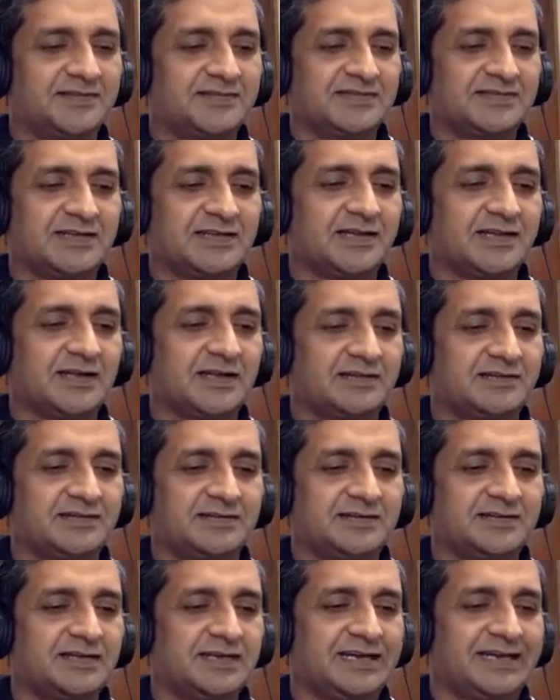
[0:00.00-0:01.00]
seen that
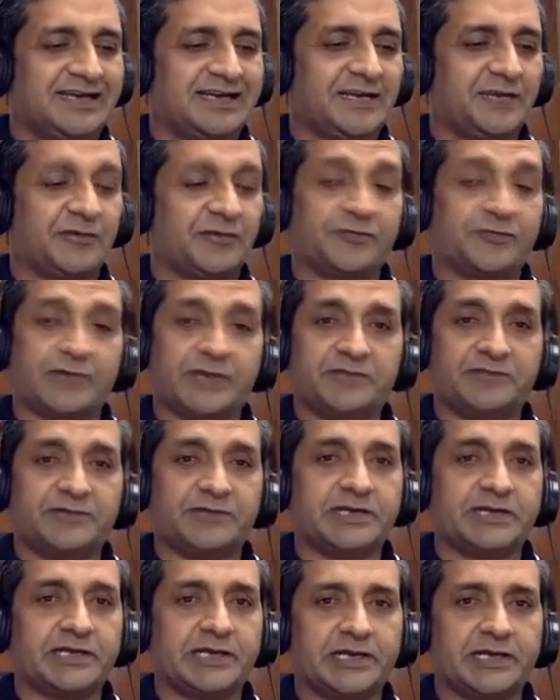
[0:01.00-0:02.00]
it was very,
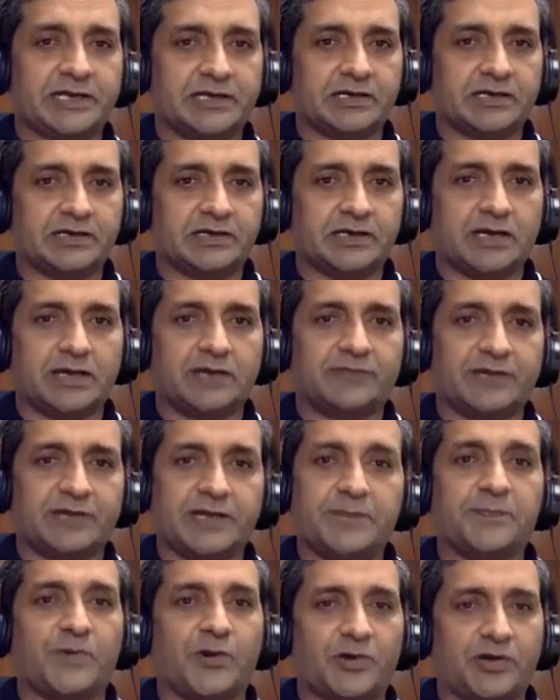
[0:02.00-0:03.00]
very critical and very
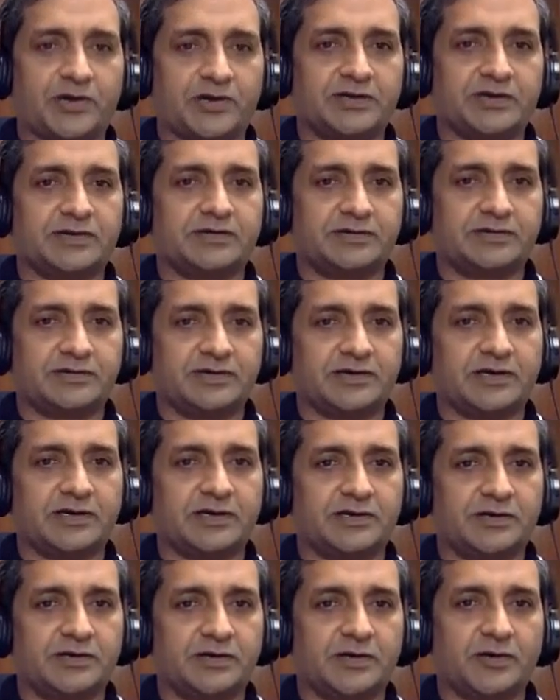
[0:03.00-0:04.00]
important
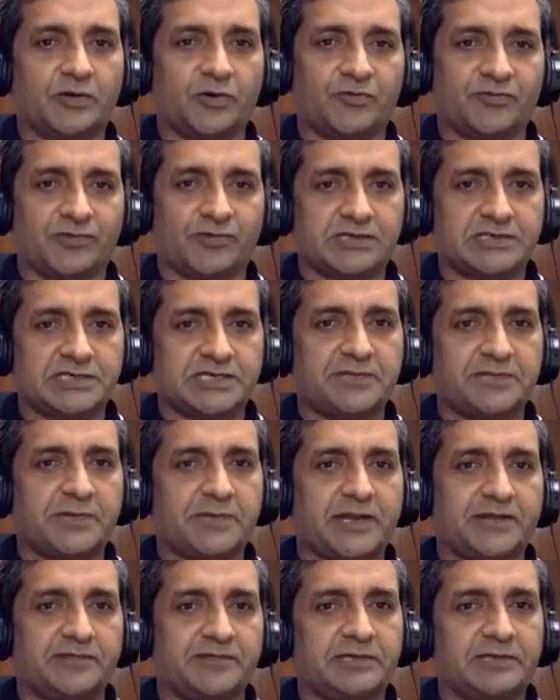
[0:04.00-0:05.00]
role for change
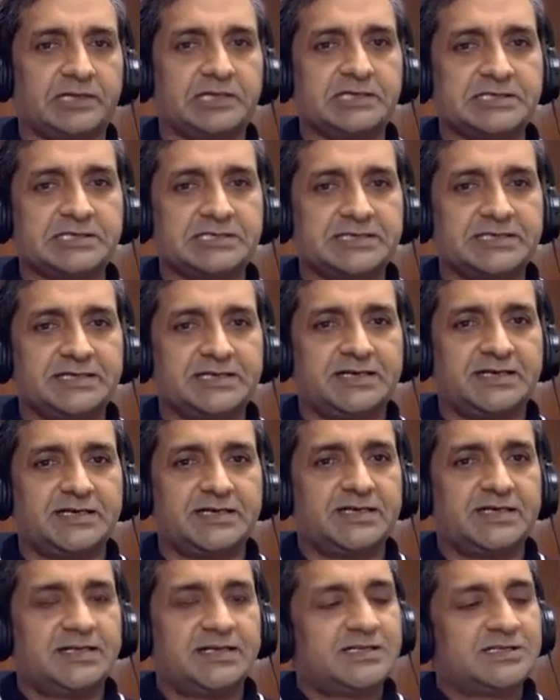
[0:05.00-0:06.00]
management leaders.
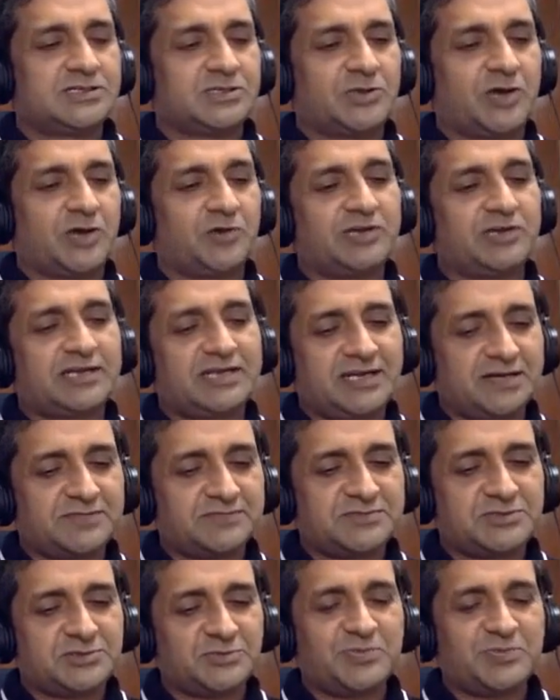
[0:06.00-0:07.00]
So now that
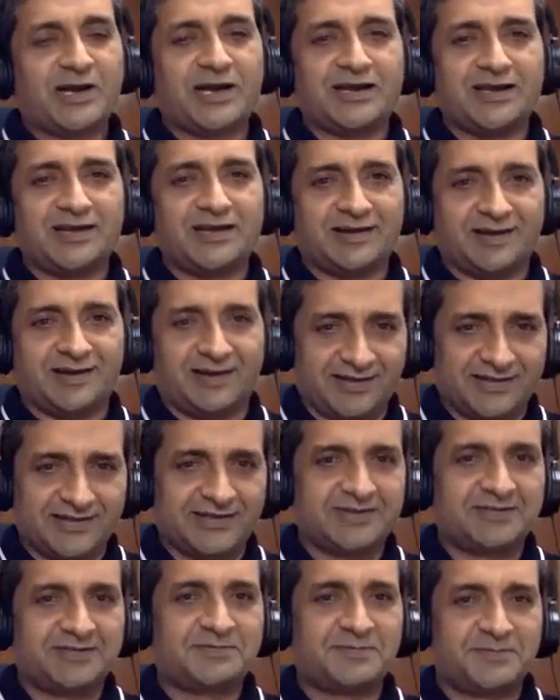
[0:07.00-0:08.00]
comes to my
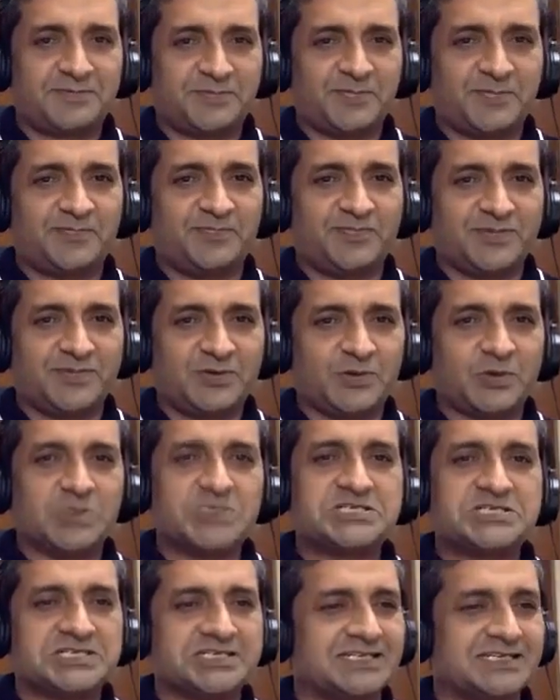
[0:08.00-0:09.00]
another
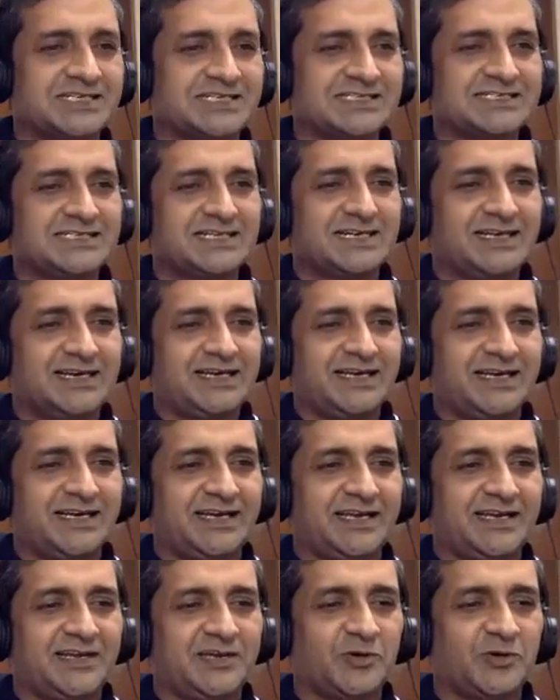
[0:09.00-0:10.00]
question is,
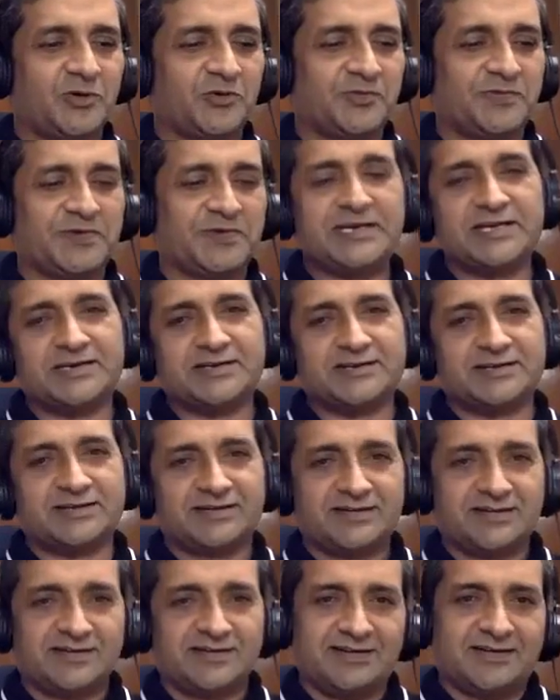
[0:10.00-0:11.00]
in your opinion,
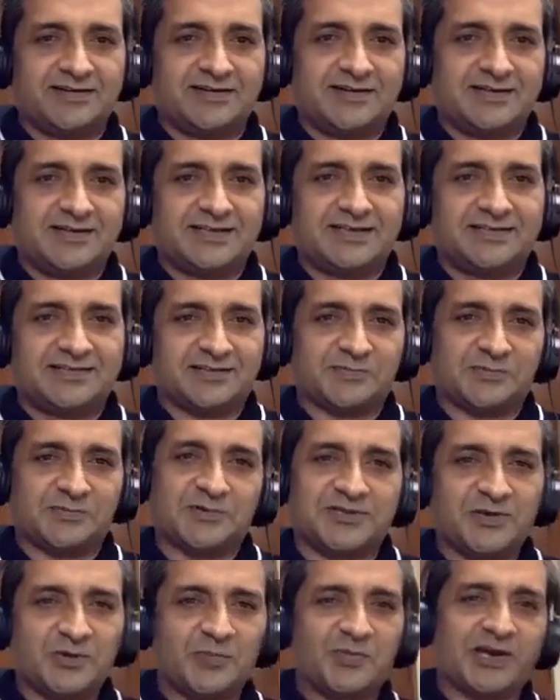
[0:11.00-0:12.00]

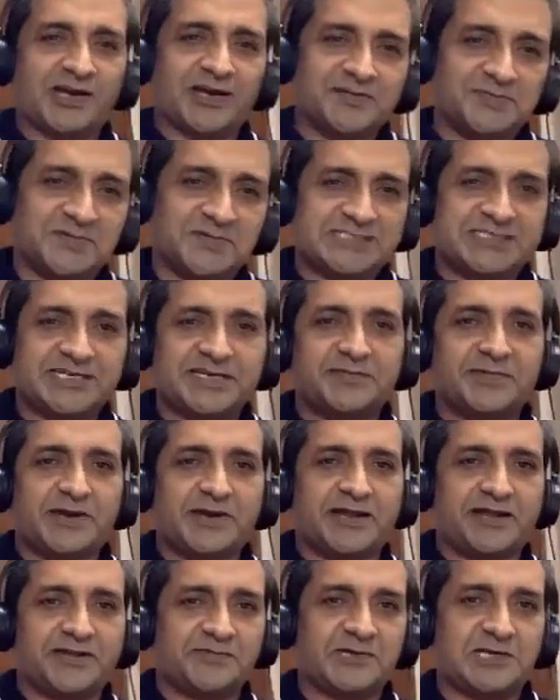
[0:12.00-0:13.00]
suppose you become a change
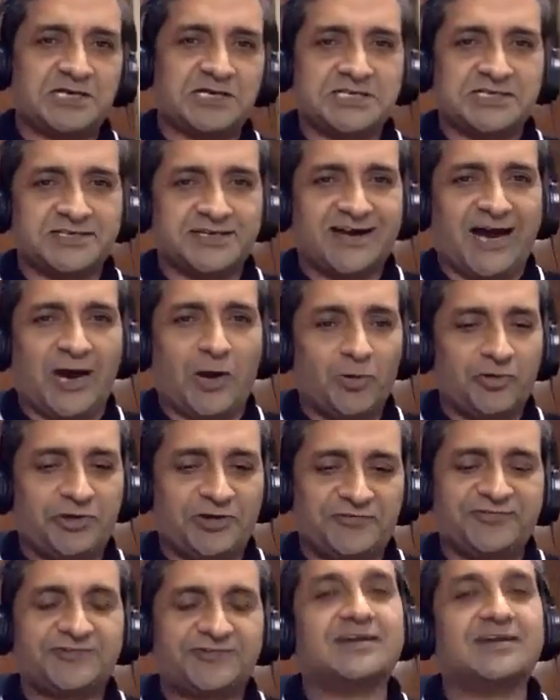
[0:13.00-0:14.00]
management leader, how
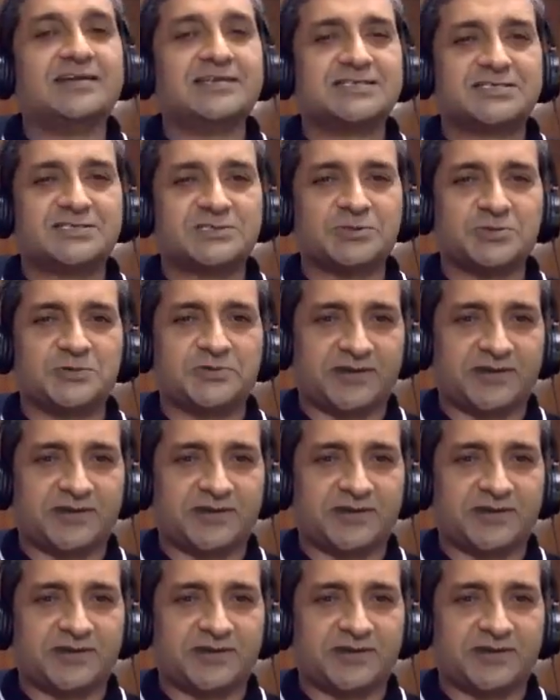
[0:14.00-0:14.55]
difficult is to